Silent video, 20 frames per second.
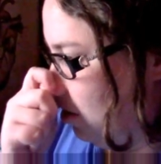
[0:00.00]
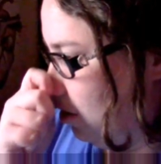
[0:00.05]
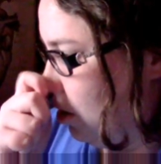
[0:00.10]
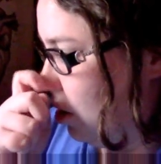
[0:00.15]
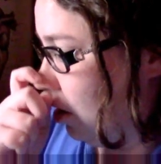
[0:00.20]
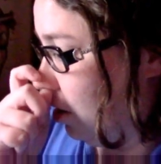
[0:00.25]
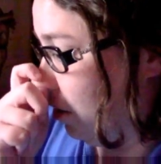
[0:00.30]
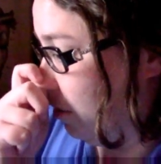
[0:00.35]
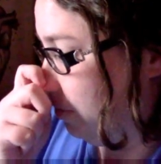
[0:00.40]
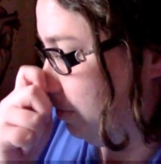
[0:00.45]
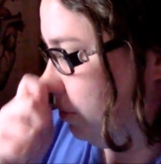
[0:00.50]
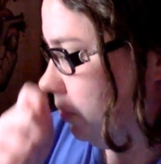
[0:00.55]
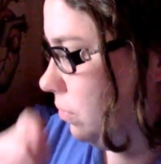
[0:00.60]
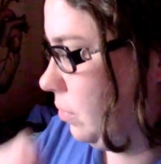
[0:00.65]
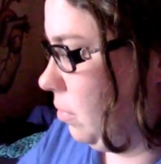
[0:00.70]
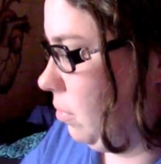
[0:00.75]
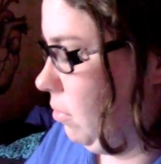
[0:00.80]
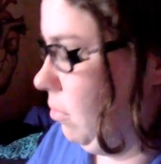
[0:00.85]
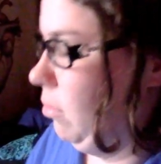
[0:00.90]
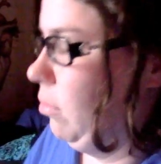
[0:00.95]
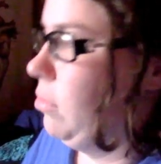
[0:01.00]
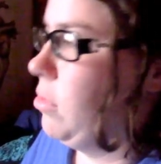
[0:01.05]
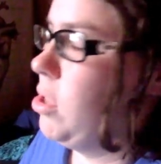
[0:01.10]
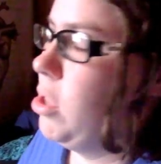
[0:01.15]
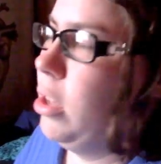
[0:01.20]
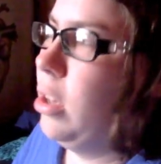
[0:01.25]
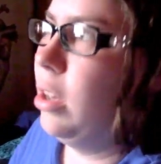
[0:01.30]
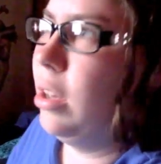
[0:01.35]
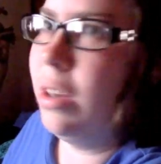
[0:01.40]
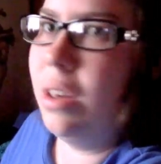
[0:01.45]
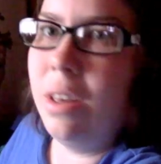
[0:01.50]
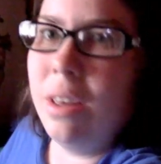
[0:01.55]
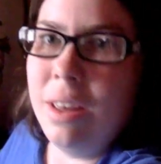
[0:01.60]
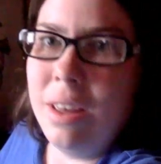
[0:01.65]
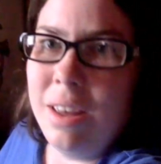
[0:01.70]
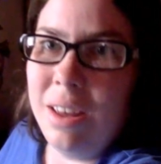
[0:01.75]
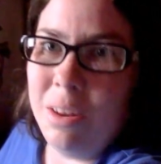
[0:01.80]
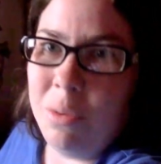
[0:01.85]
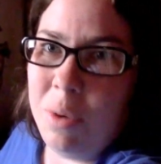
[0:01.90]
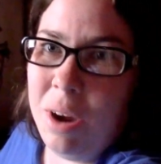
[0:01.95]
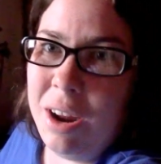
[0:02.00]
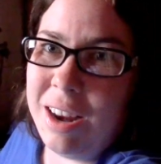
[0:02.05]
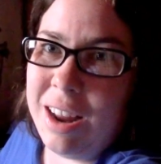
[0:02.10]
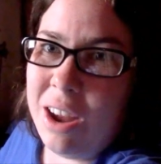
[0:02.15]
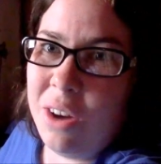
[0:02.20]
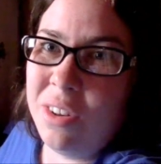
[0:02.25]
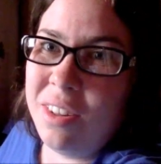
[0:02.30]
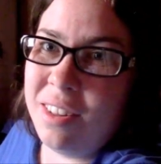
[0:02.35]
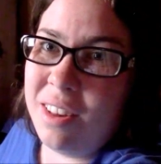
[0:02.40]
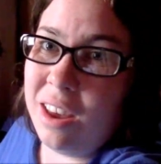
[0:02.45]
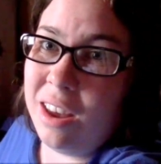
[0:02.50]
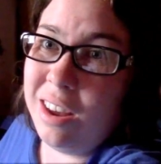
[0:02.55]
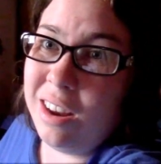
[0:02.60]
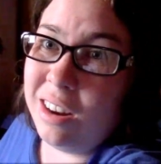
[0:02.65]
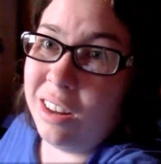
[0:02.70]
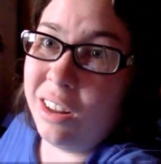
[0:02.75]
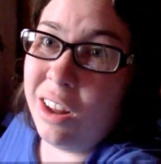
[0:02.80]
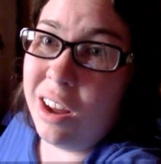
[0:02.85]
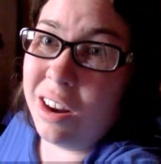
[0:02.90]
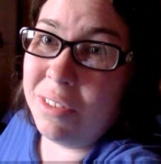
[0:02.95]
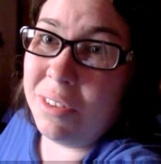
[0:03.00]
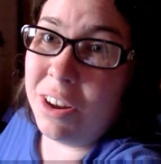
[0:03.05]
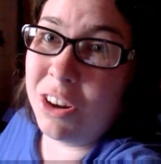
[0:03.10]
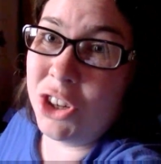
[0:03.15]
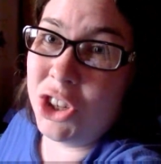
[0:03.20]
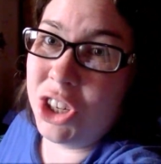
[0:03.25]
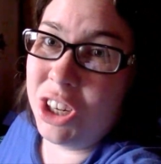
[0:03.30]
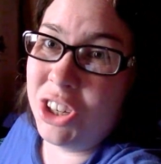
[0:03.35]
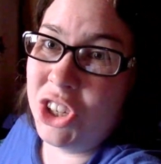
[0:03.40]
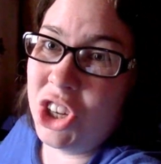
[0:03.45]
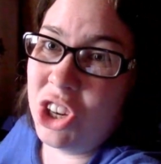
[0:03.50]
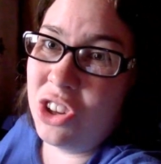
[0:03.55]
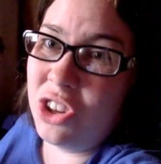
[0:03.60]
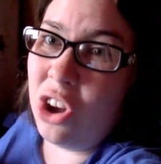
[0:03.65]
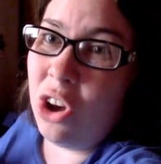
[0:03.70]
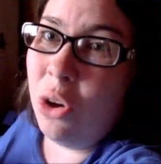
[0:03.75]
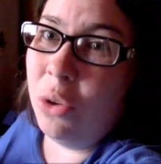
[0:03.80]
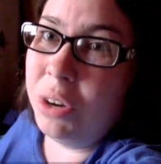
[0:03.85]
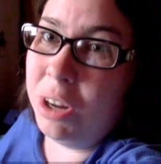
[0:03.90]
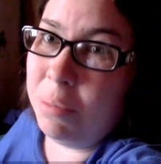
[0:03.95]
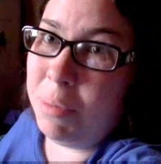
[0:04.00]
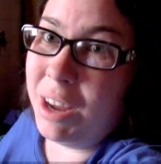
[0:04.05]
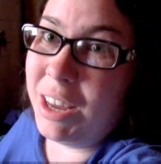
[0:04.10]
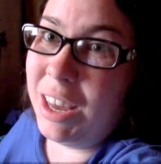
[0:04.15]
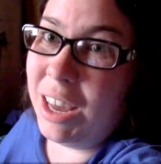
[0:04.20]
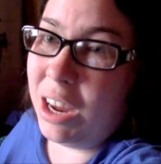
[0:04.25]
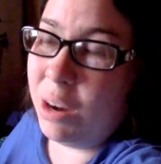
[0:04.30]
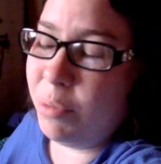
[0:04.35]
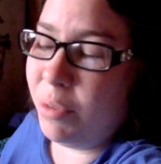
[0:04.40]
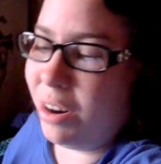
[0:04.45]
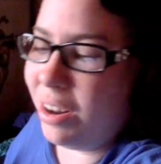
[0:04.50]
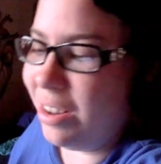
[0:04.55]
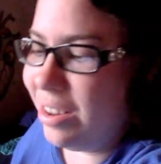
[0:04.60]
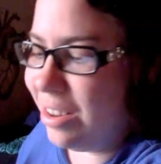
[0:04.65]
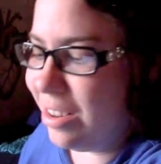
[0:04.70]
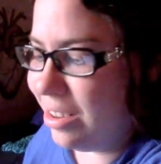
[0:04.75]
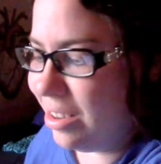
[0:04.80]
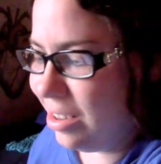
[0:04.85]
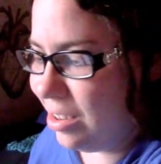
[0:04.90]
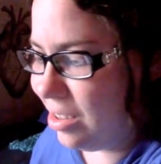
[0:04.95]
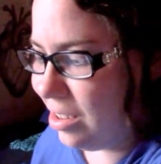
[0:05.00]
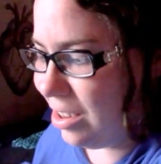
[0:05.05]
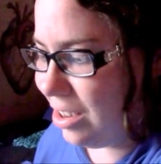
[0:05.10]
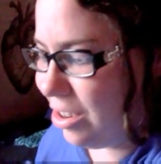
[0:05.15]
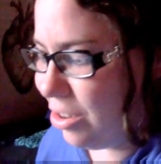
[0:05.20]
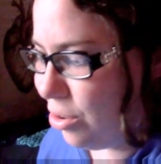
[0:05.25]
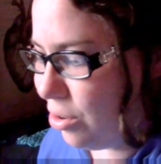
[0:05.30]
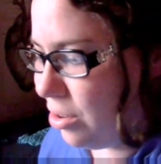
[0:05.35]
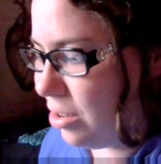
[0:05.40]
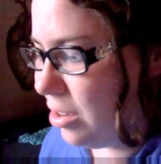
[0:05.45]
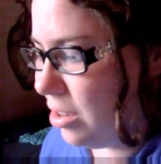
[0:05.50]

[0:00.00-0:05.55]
Right now it's taking a lot of energy just holding my camera, so